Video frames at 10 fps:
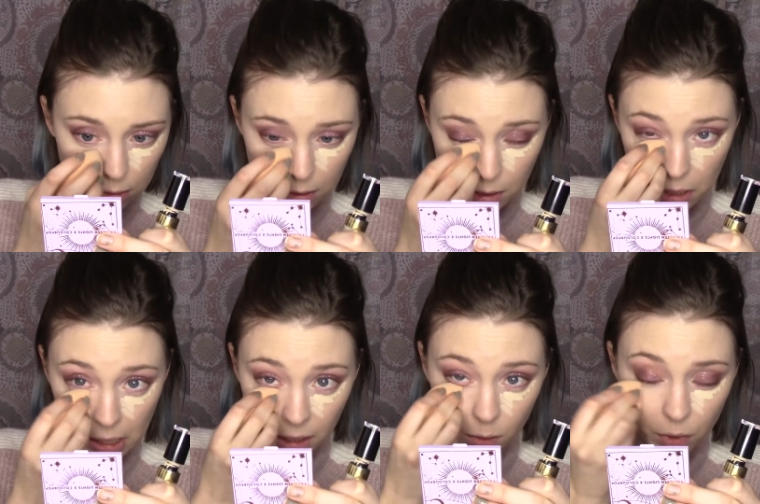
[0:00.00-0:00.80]
See,
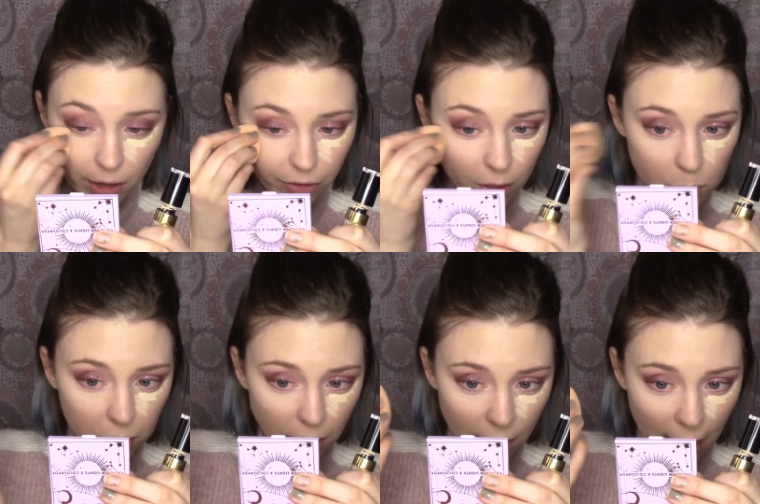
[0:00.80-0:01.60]
like when I first
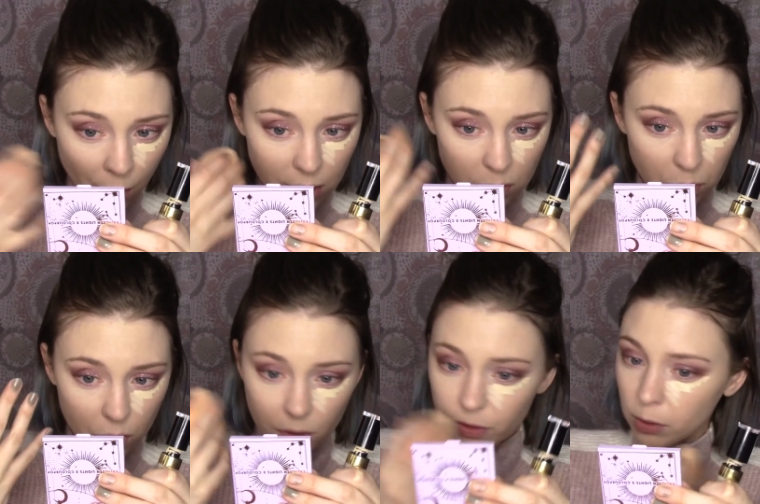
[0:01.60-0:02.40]
blend it out, it's beautiful,